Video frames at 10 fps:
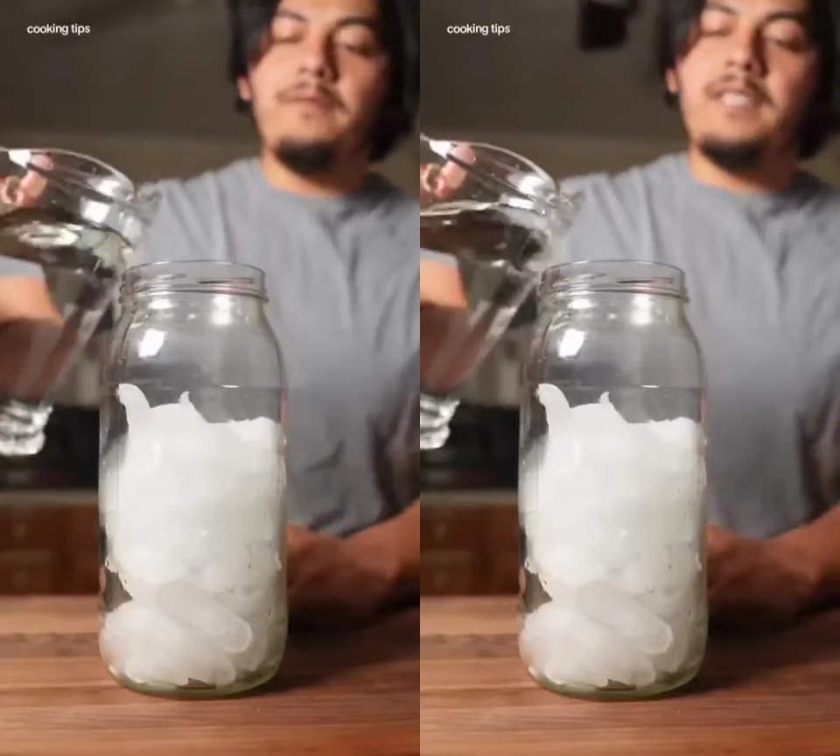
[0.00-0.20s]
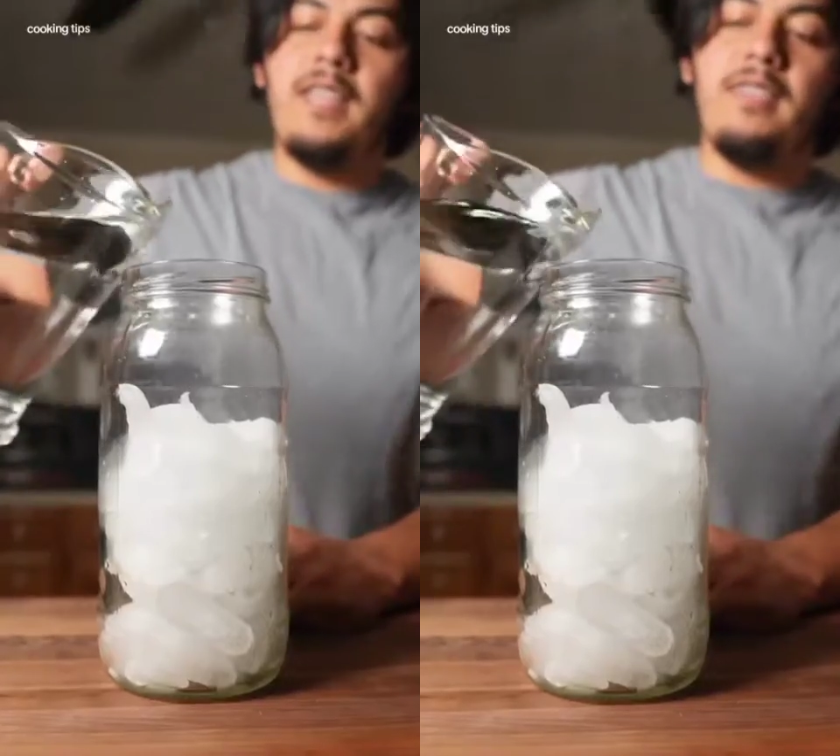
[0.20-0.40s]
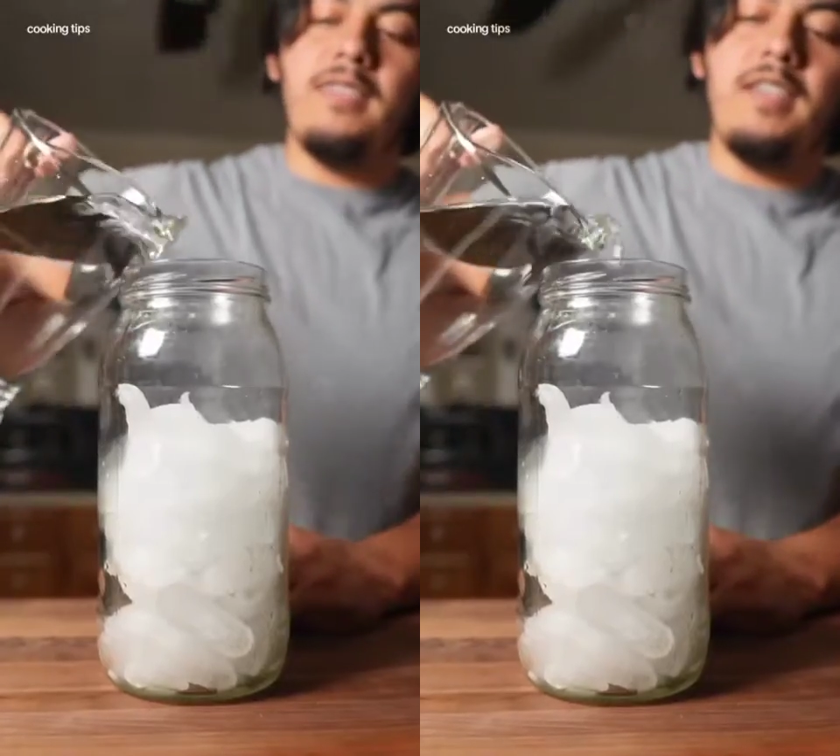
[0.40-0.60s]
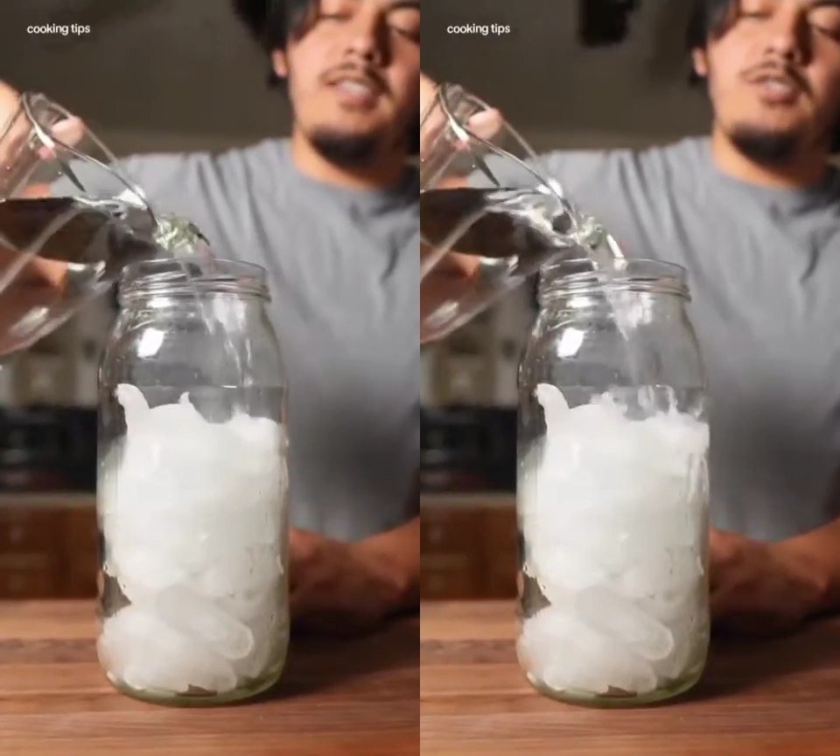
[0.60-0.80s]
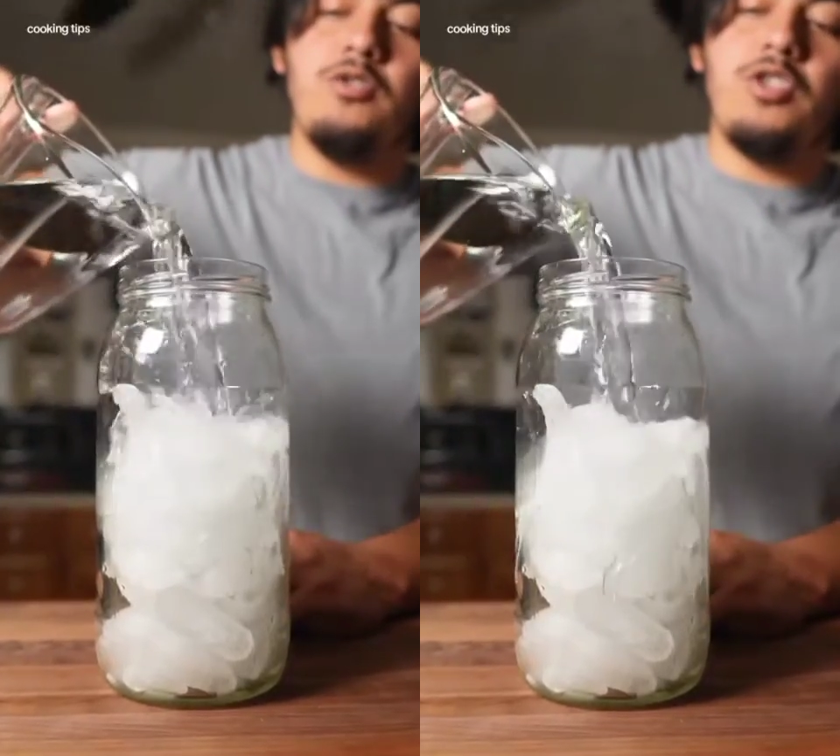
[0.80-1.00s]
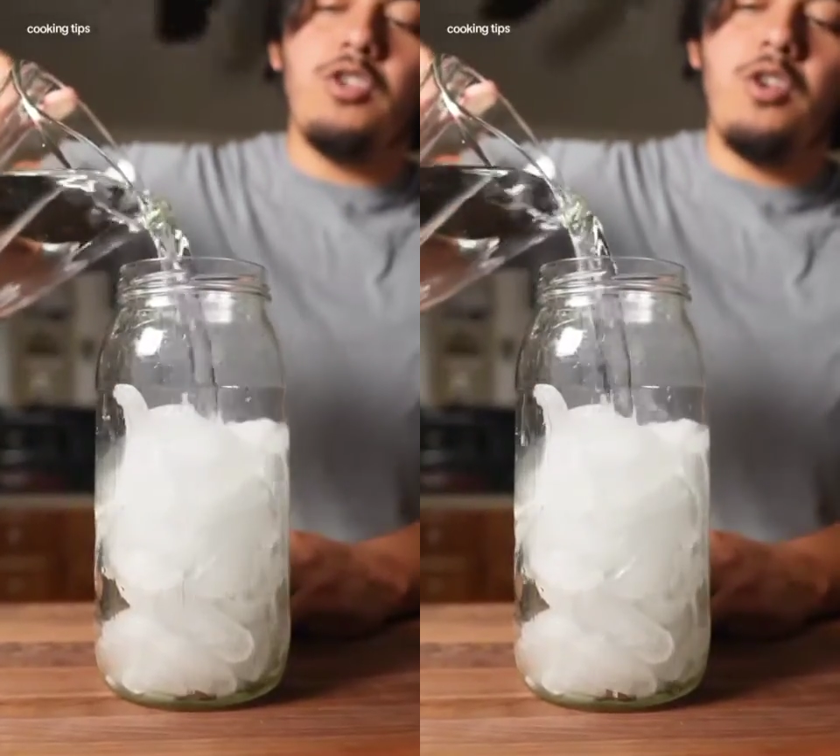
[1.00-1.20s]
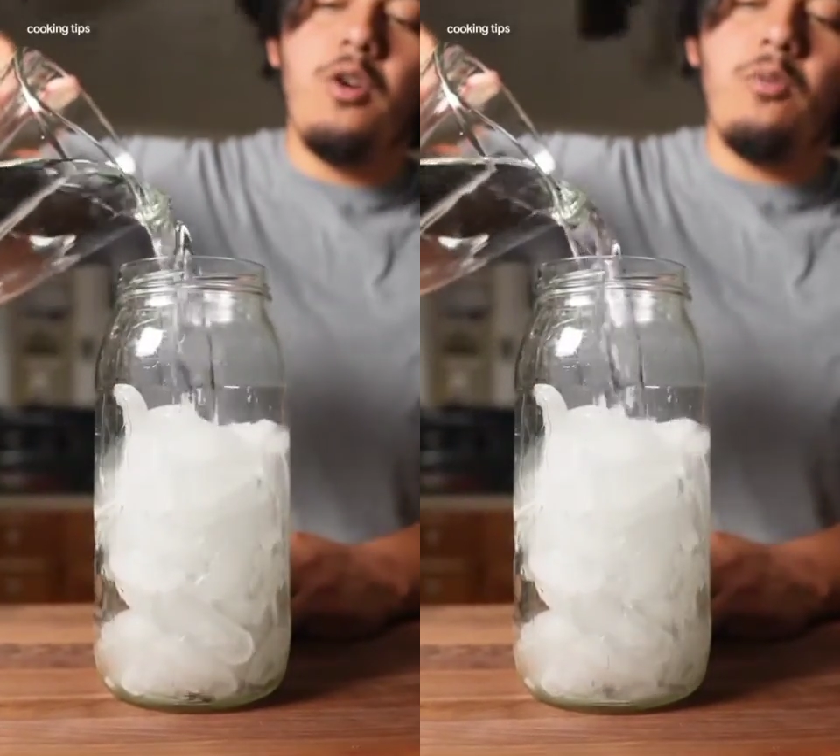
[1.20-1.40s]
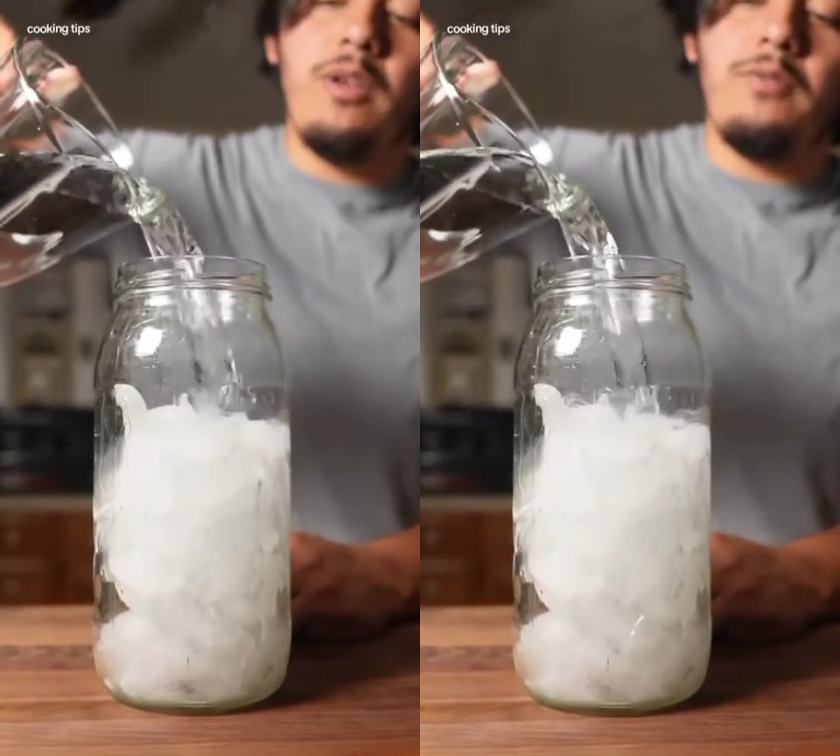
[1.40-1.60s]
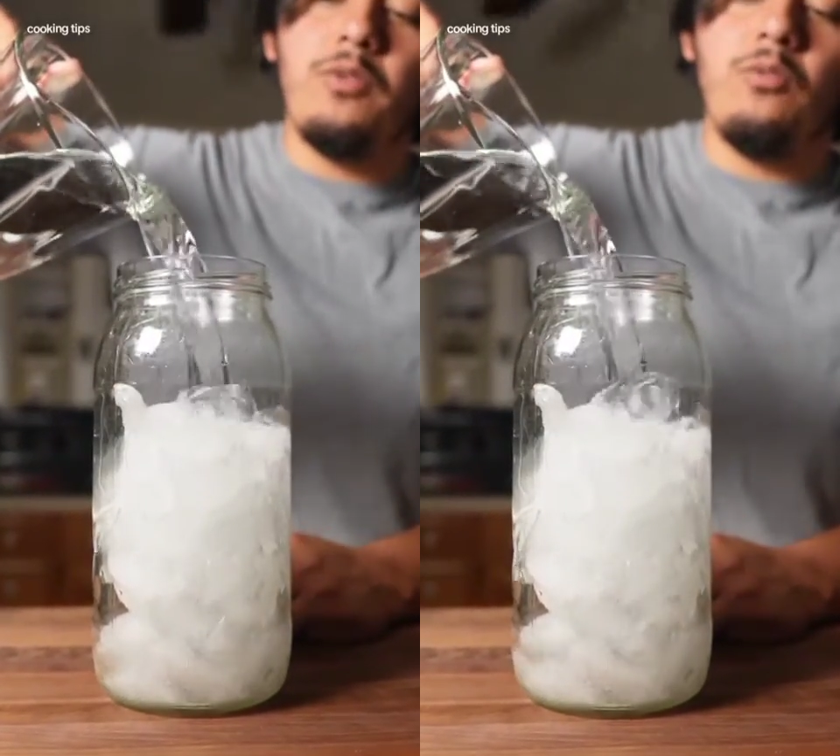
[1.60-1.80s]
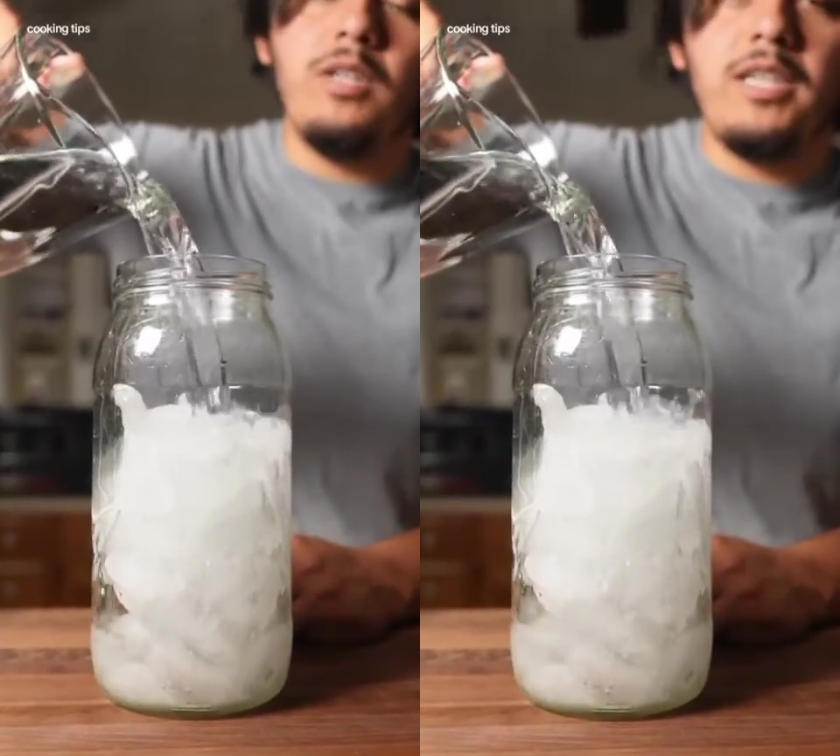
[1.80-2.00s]
15 things you should know
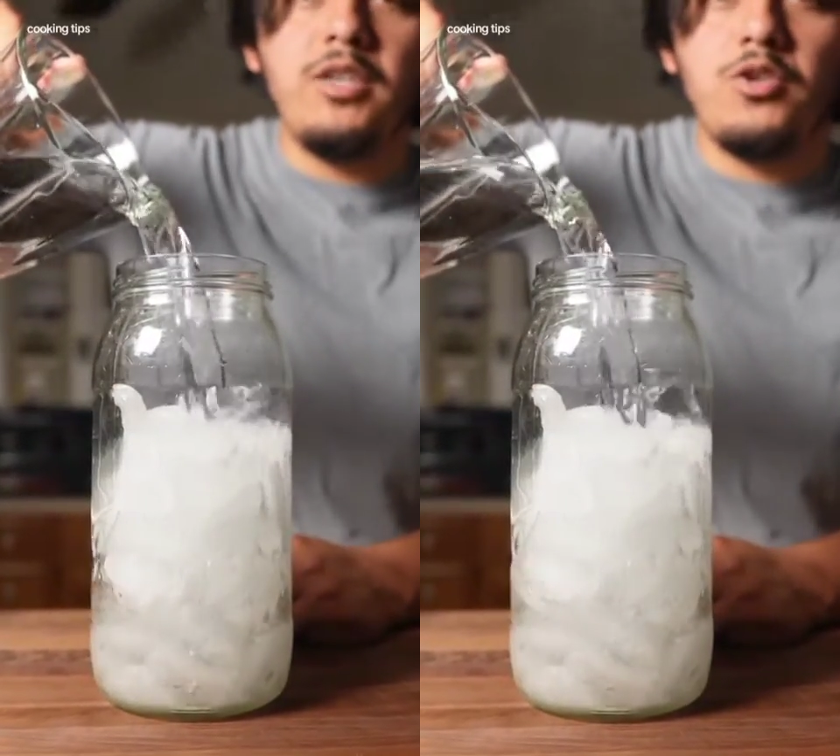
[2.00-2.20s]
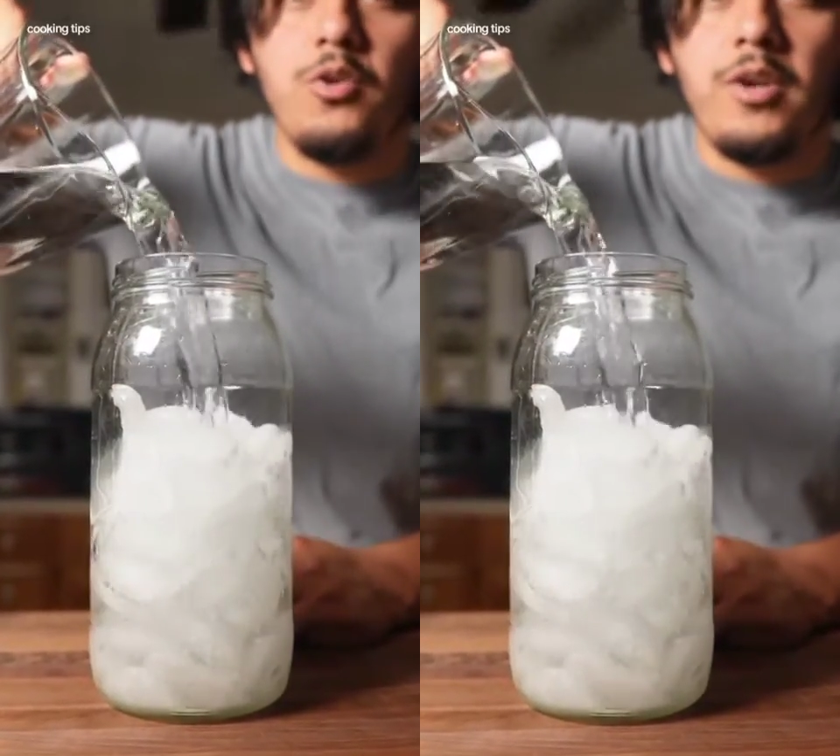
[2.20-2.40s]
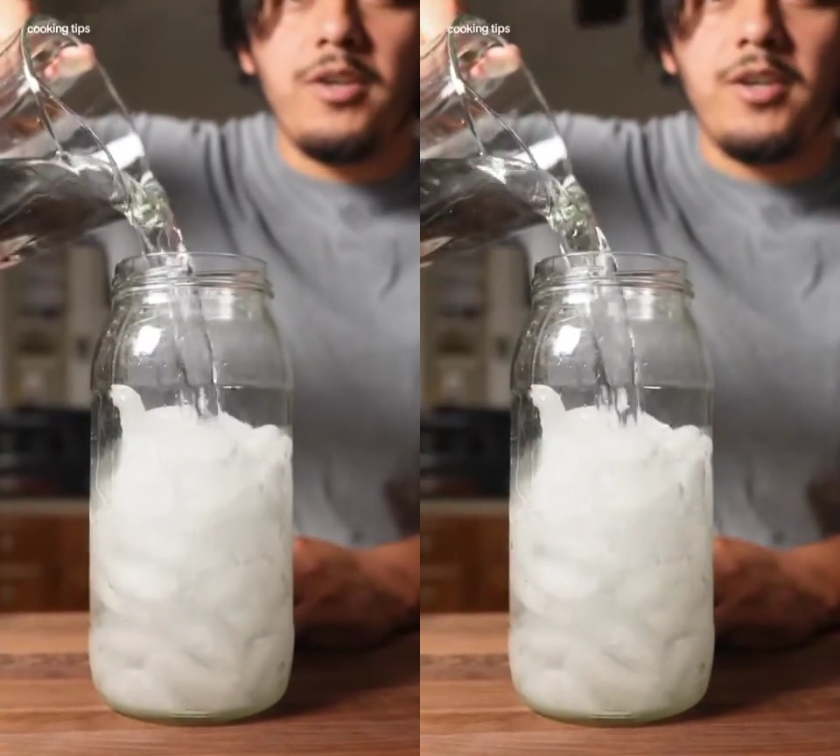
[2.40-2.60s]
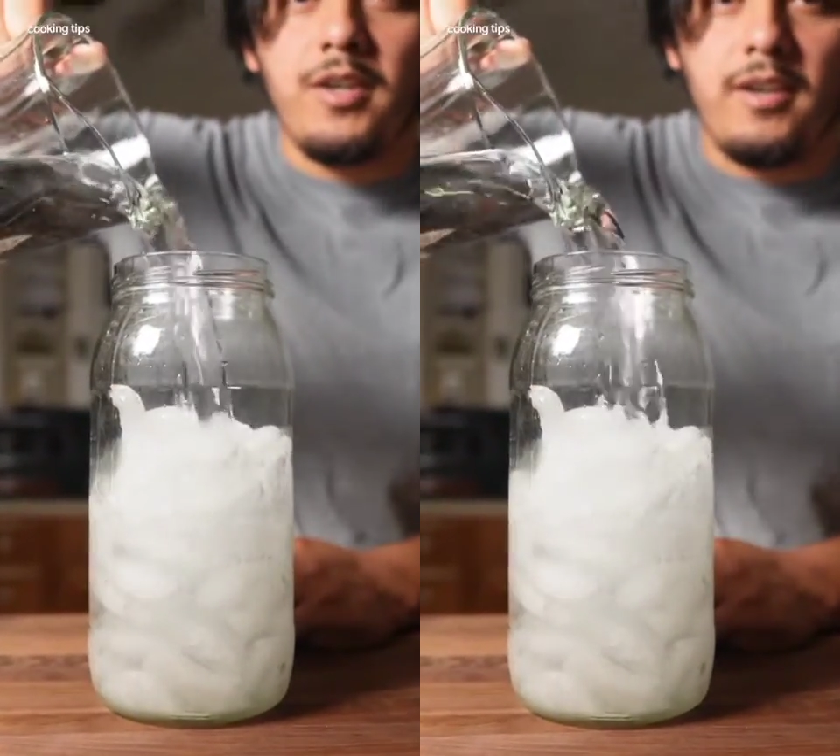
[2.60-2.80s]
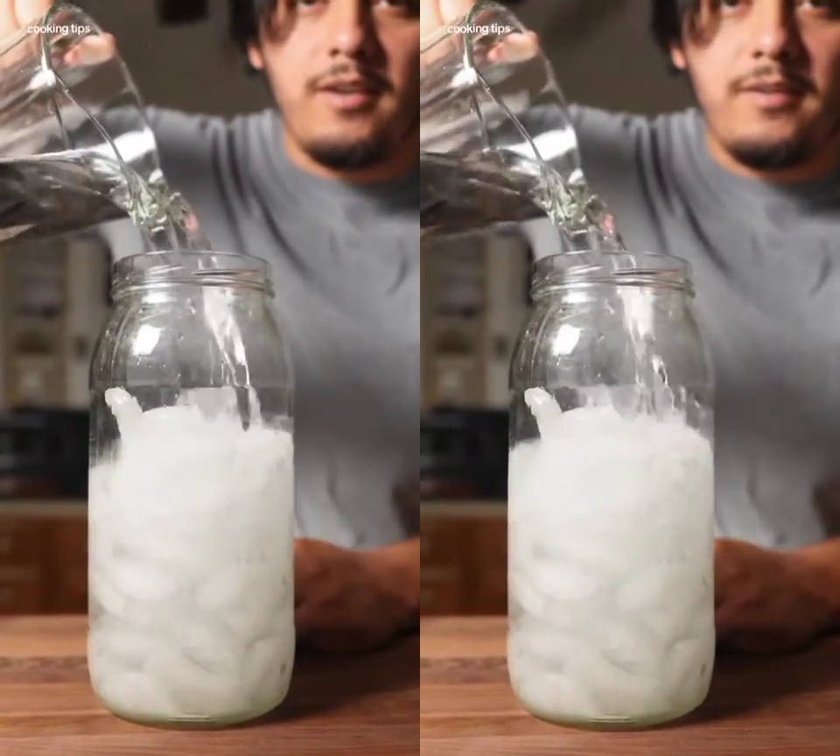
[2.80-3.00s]
if you really enjoy cooking.